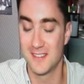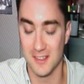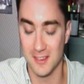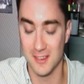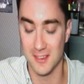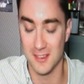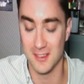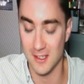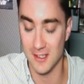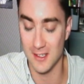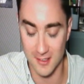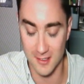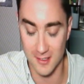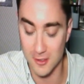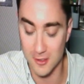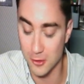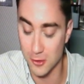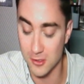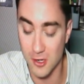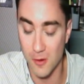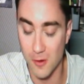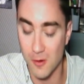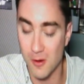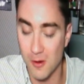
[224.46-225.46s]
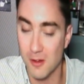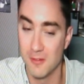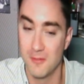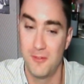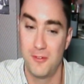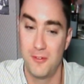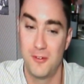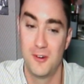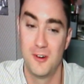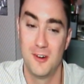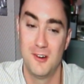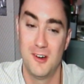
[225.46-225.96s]
This could go on
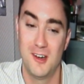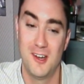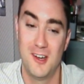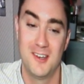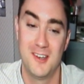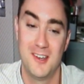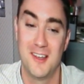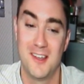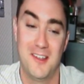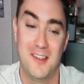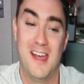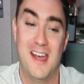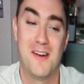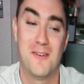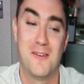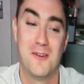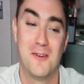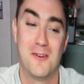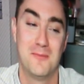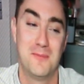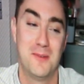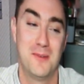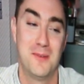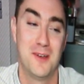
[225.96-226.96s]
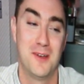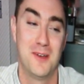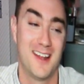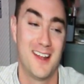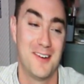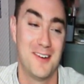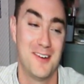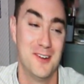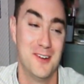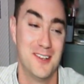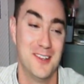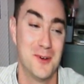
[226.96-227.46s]
for another hour, but I
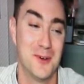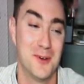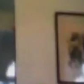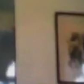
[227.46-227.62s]
really want to